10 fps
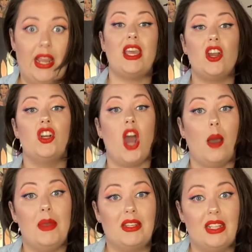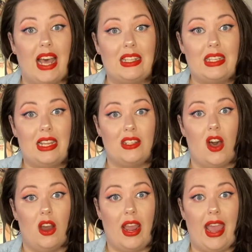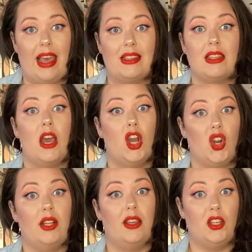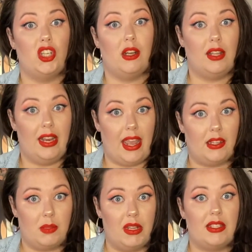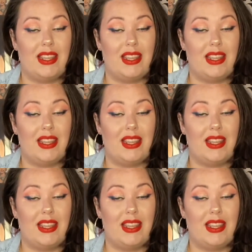They are not meant to last as long as acrylic and gel enhancements.